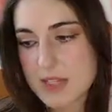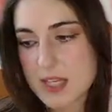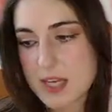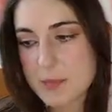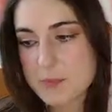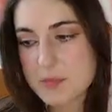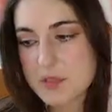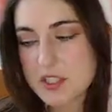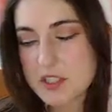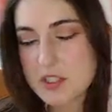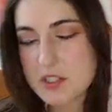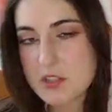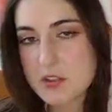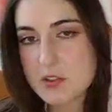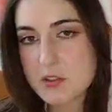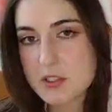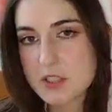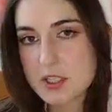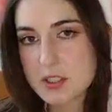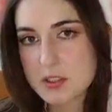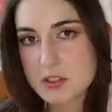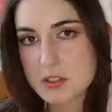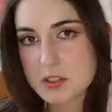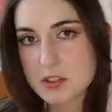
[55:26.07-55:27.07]

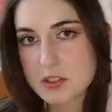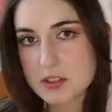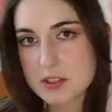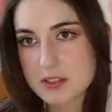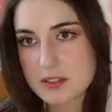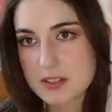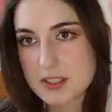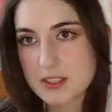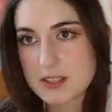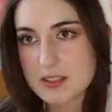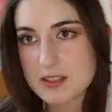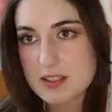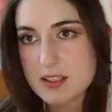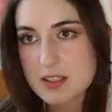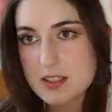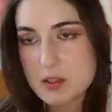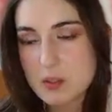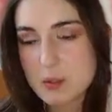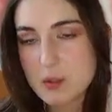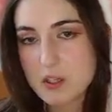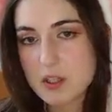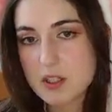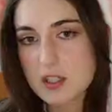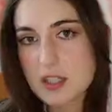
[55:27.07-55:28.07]
aptitude that you're, like these
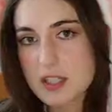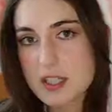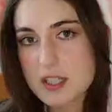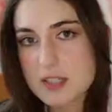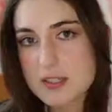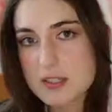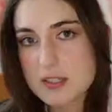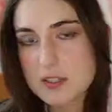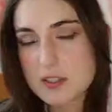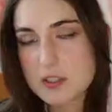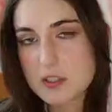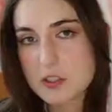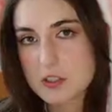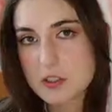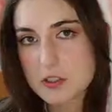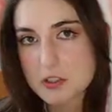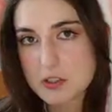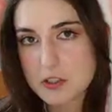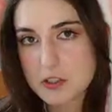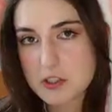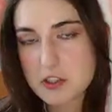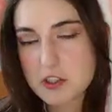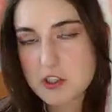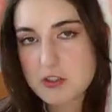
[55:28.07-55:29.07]
qualities that you're
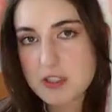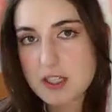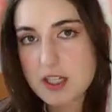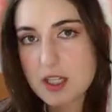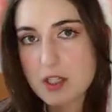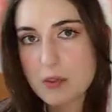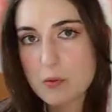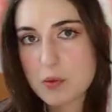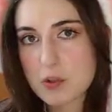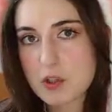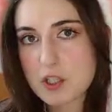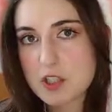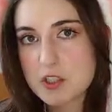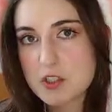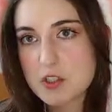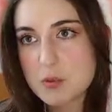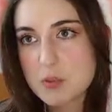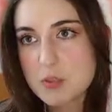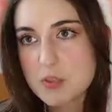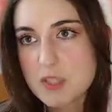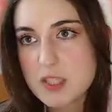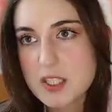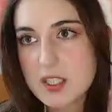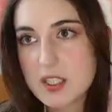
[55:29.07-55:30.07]
nurturing in order
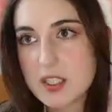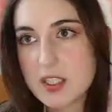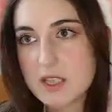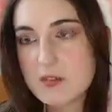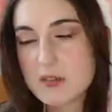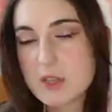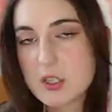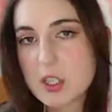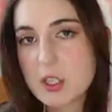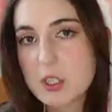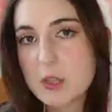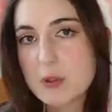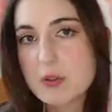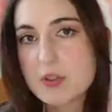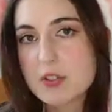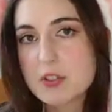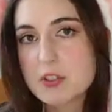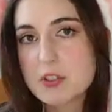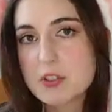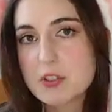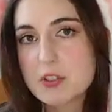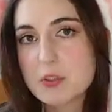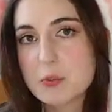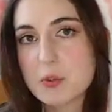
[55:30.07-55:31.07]
to be even
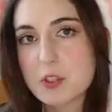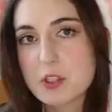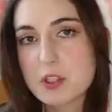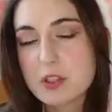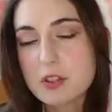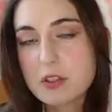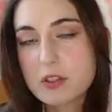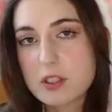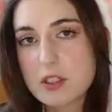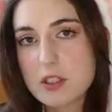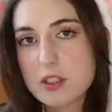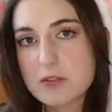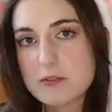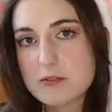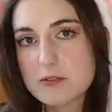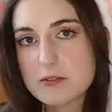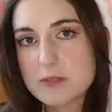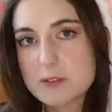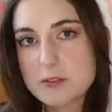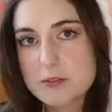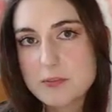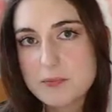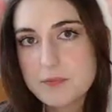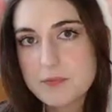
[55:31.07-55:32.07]
closer to what you
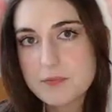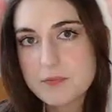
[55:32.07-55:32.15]
love.